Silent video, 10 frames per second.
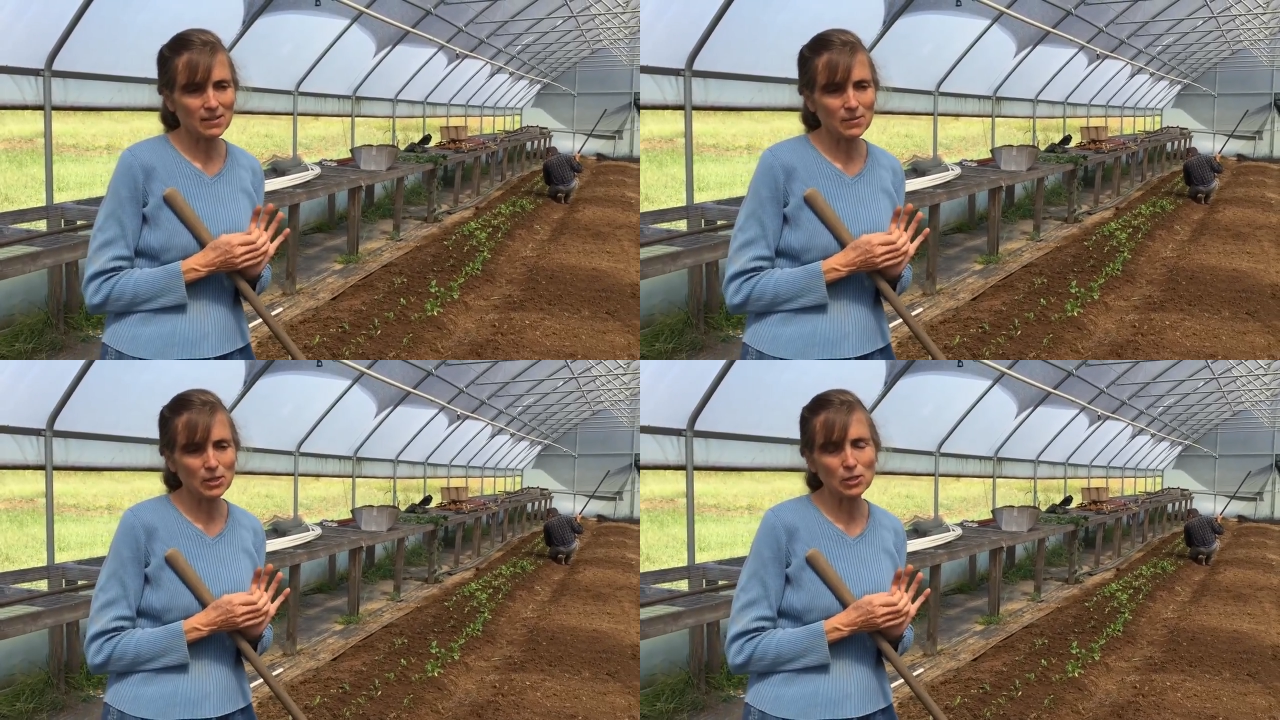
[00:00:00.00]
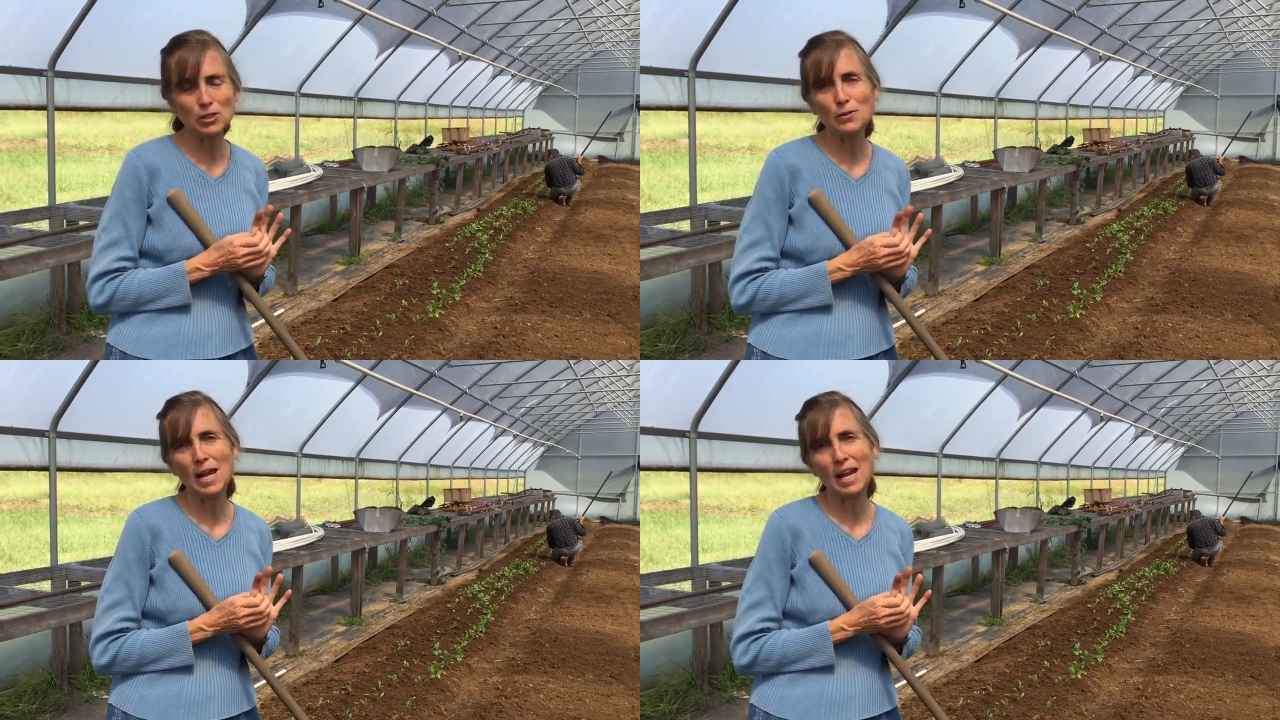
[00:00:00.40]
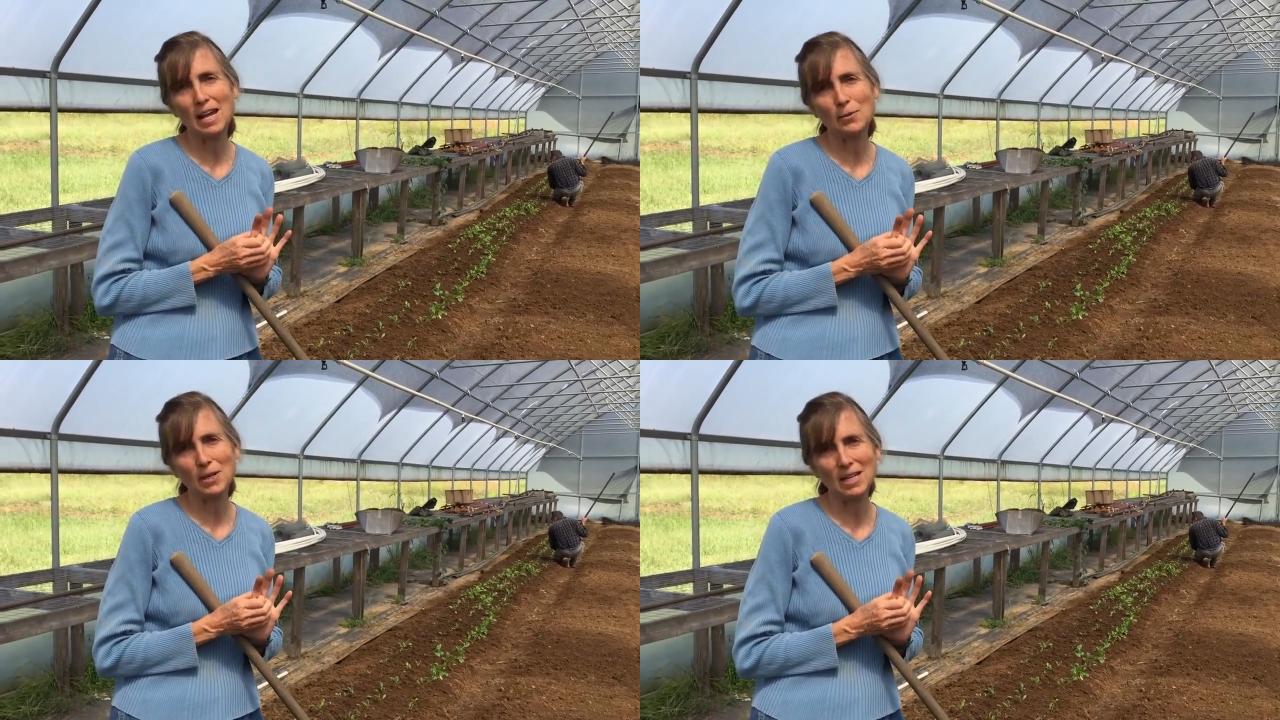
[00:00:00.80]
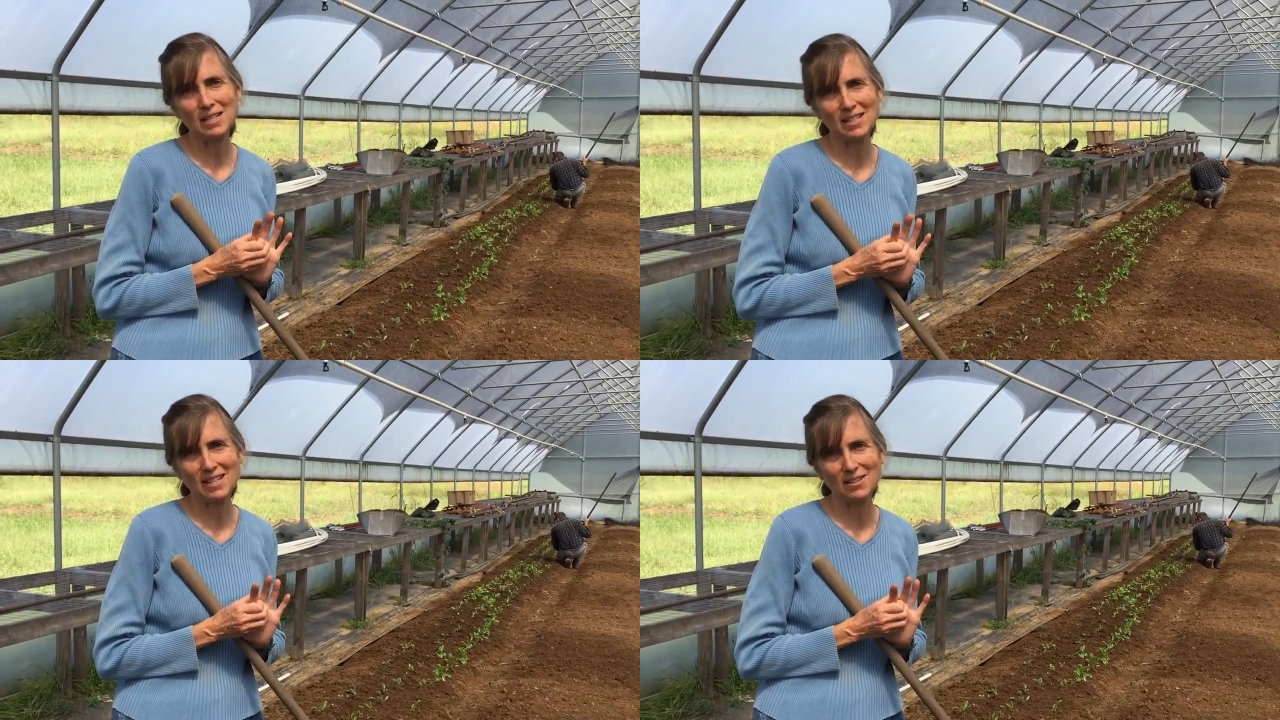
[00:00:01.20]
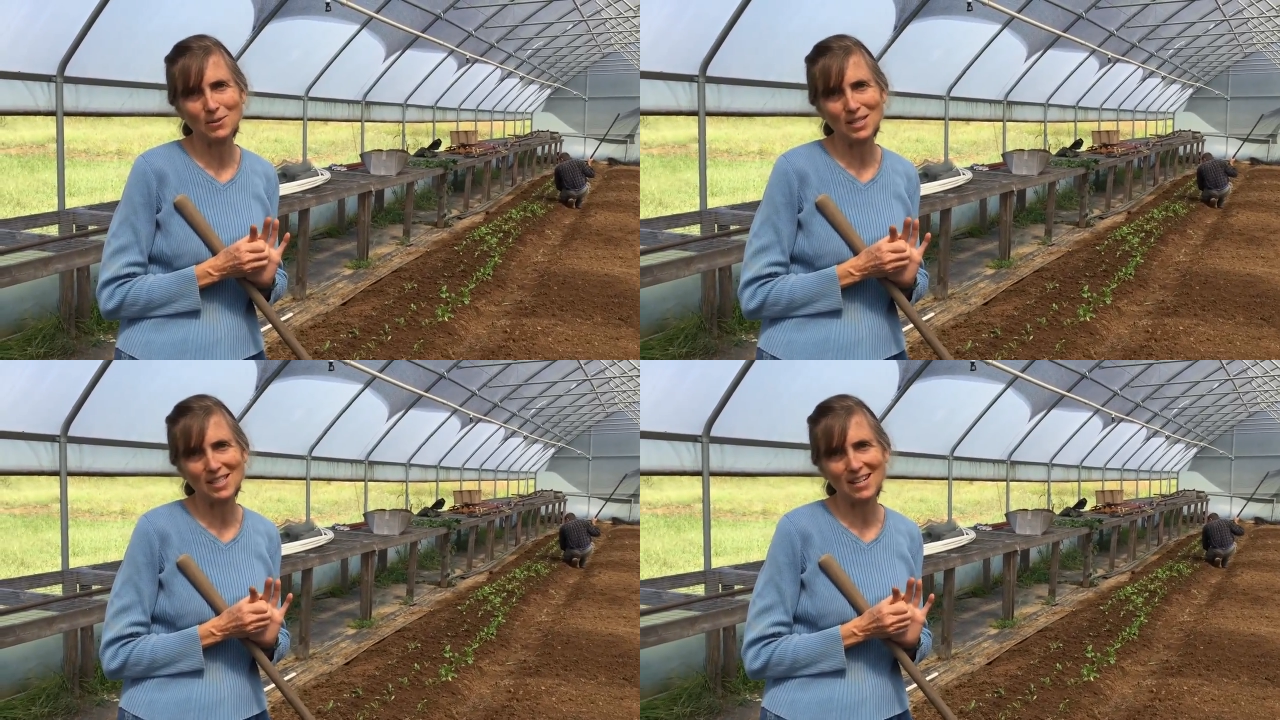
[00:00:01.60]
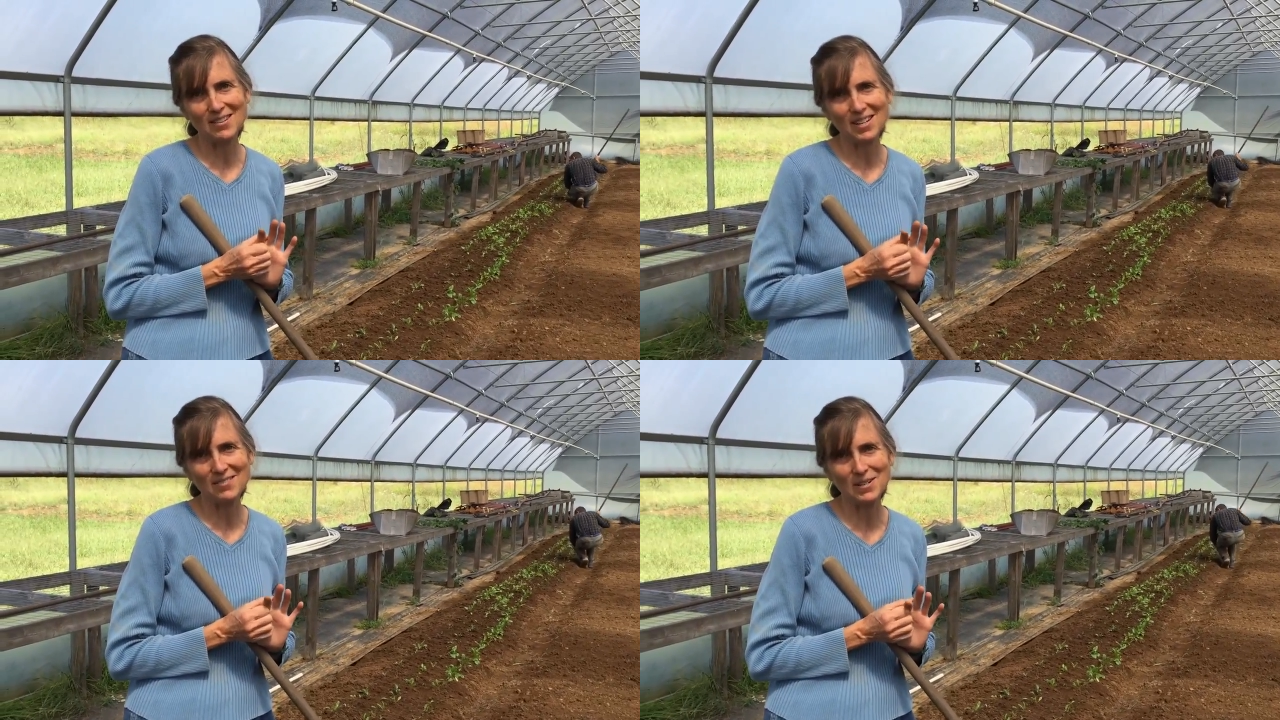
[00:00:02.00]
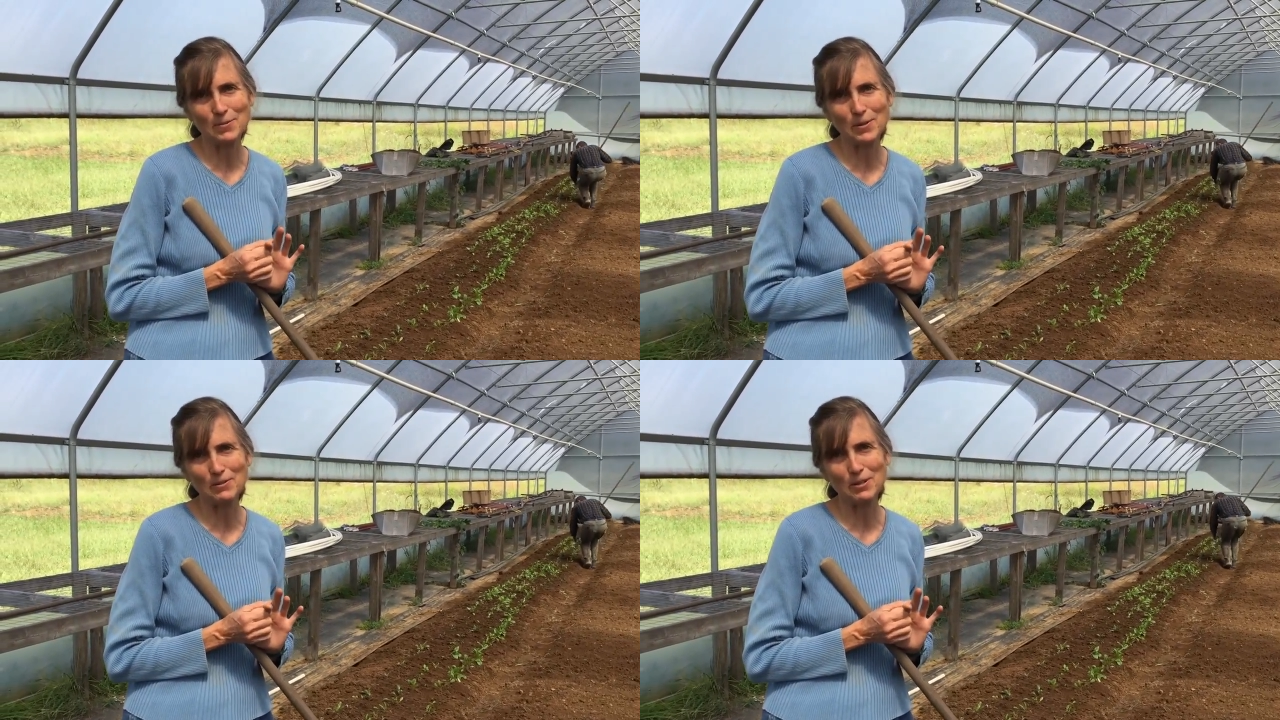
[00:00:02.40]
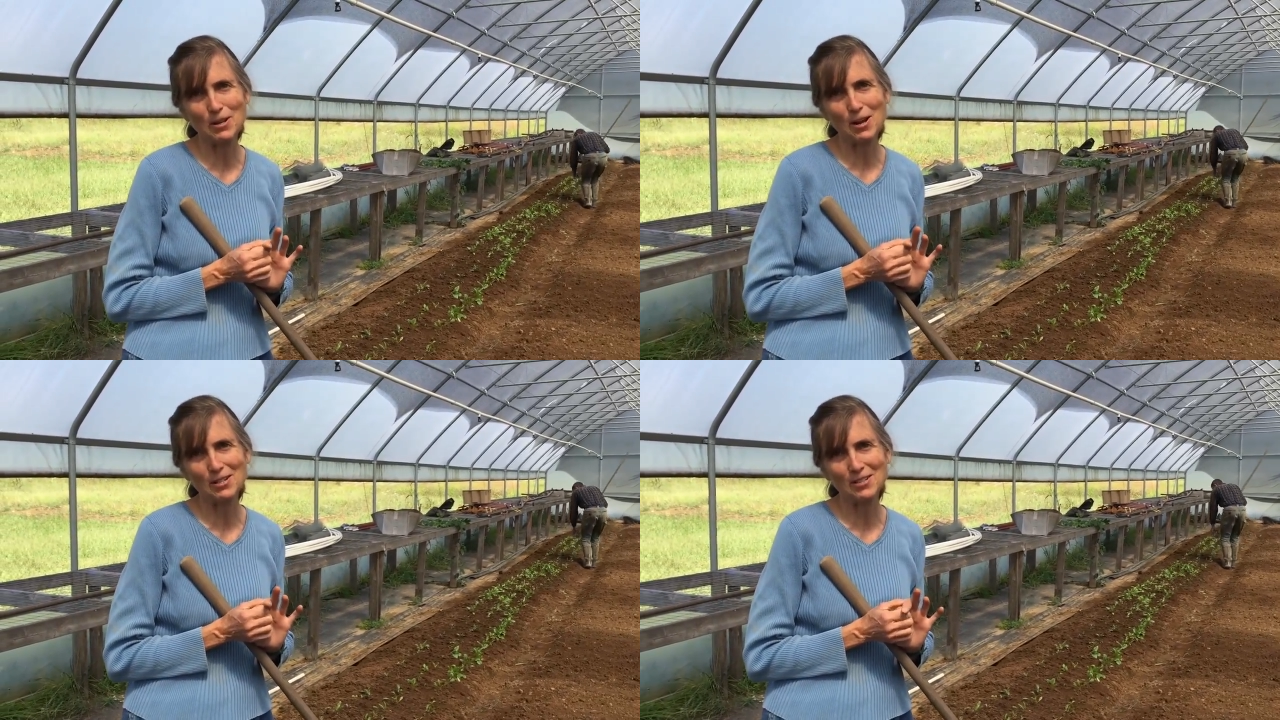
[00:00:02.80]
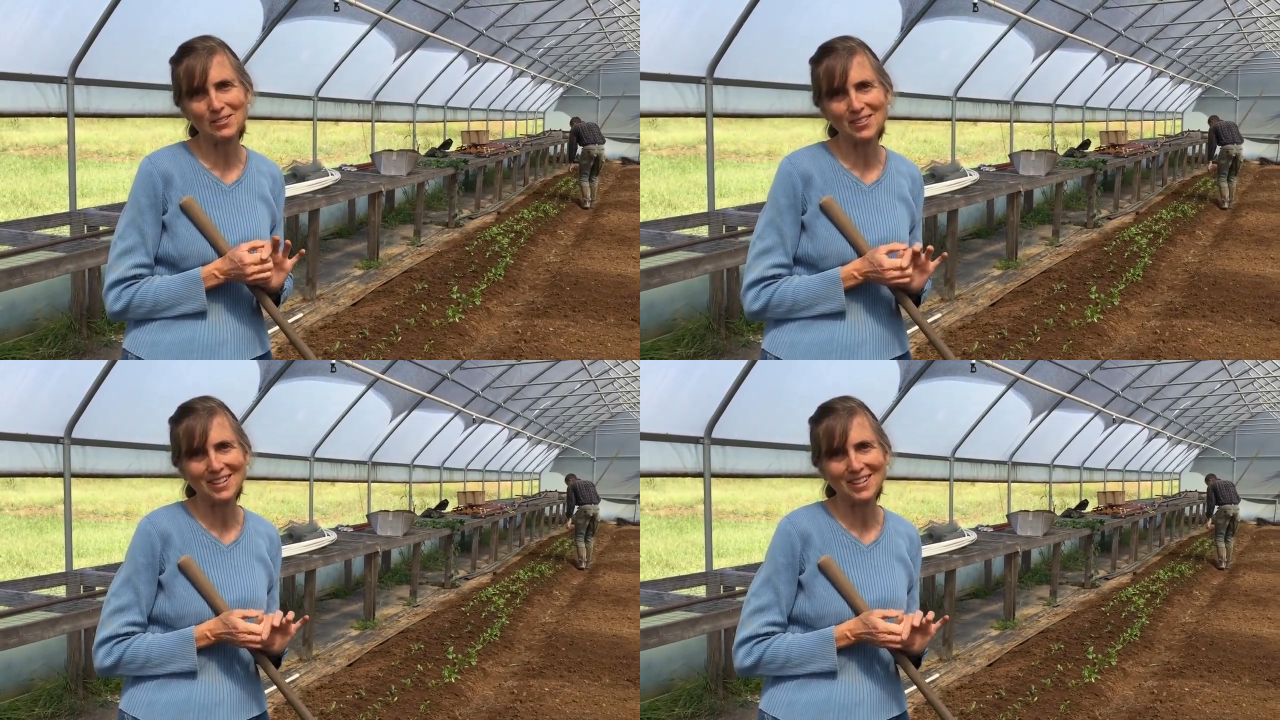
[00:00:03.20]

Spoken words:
we usually do hand weeding to get the weeds out, and we prefer not to.